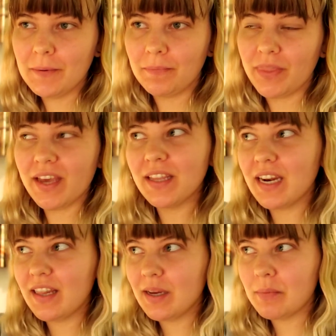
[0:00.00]
Now that
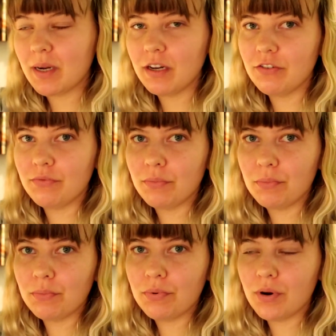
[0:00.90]
I think about it, you've
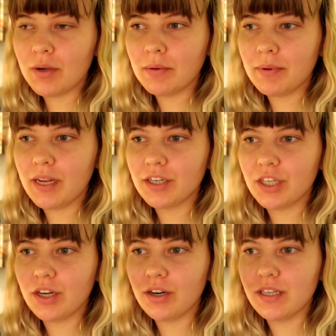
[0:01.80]
probably
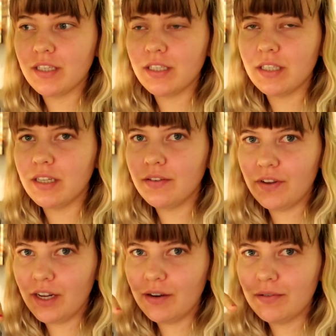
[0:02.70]
actually already seen the
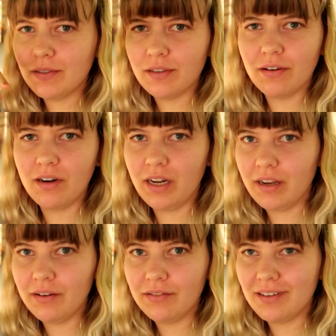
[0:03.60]
video. It's already
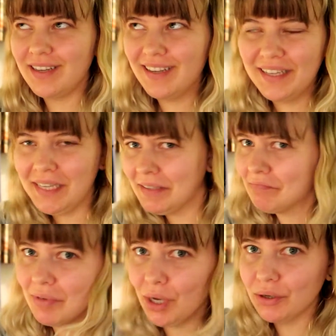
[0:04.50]
out.
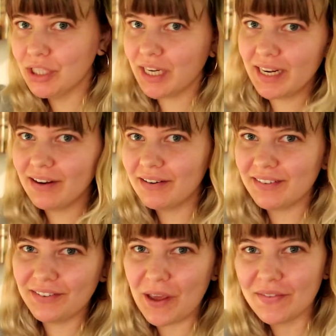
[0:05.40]
Go check it out
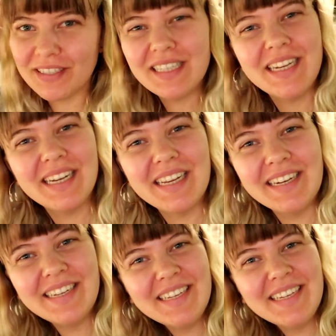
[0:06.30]
if you haven't seen it.